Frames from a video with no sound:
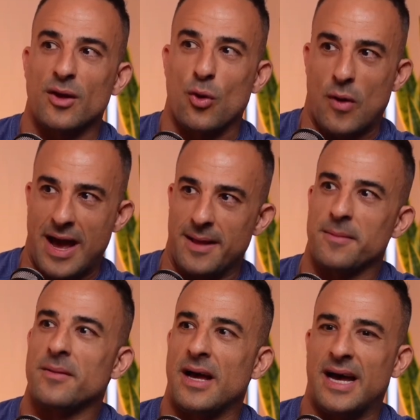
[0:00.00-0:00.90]
quite
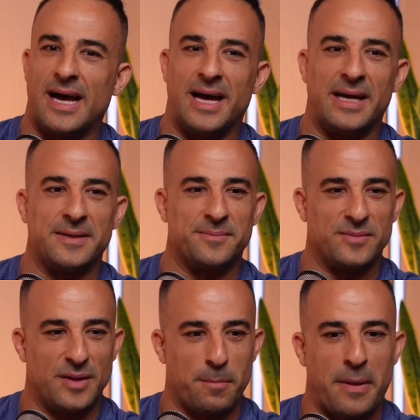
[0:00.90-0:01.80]

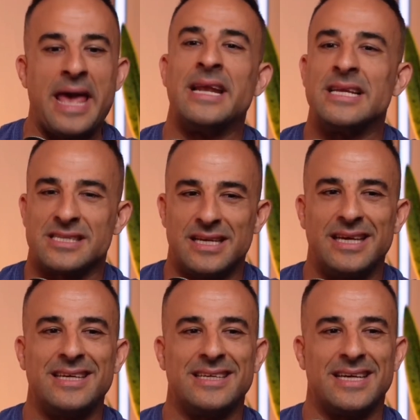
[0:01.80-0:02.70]

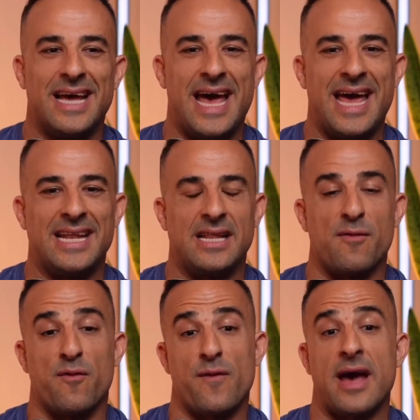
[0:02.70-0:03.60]
painlessly, and
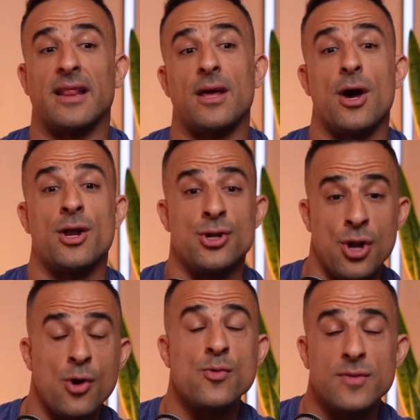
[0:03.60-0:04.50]
the fact that I
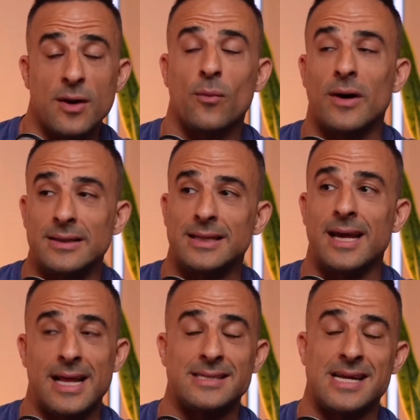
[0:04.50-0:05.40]
know that one
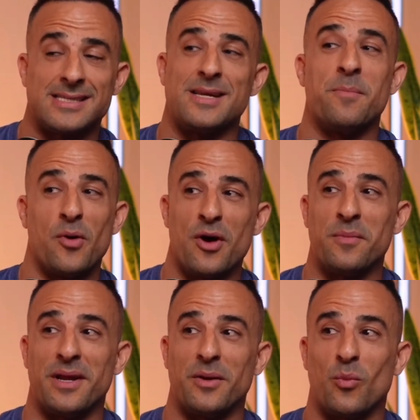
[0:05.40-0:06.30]
day that's
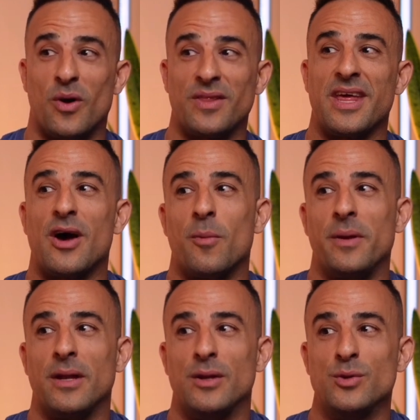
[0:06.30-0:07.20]
impermanent, one day I'll
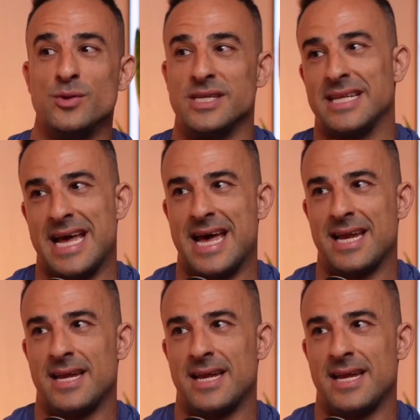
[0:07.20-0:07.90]
be losing that,